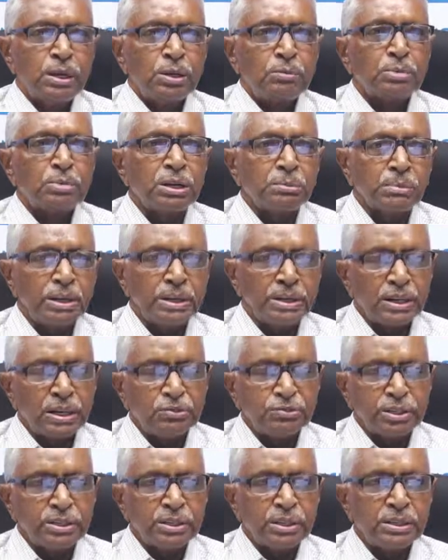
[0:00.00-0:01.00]
But the medical
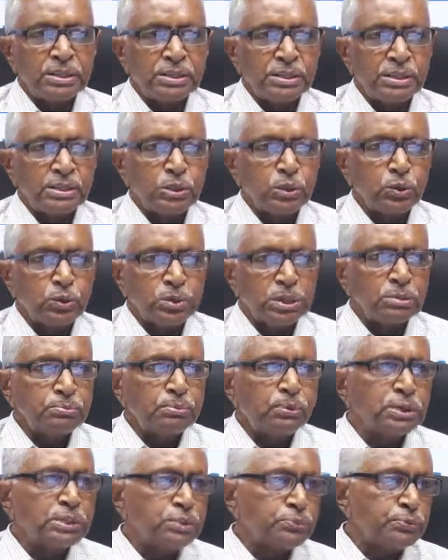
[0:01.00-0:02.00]
fraternity is looking
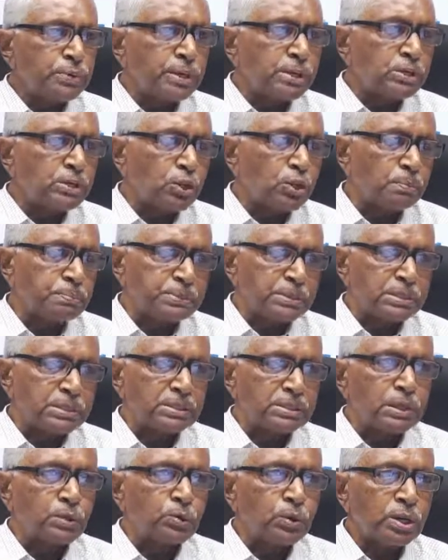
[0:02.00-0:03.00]
for different option.
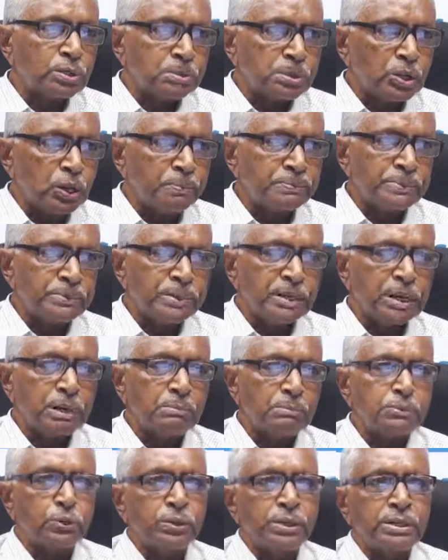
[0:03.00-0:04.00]
The one of the option I'm
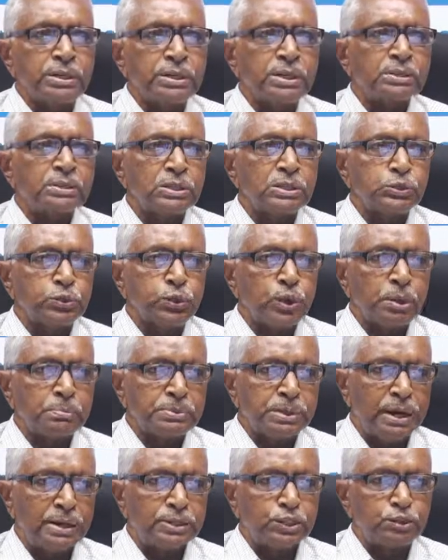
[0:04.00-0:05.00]
showing it here is a swap
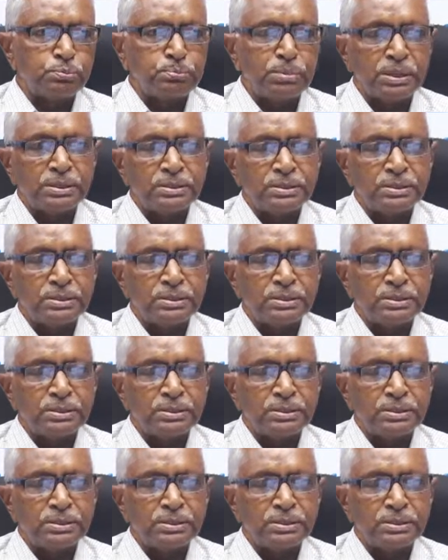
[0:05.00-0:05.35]
transplant.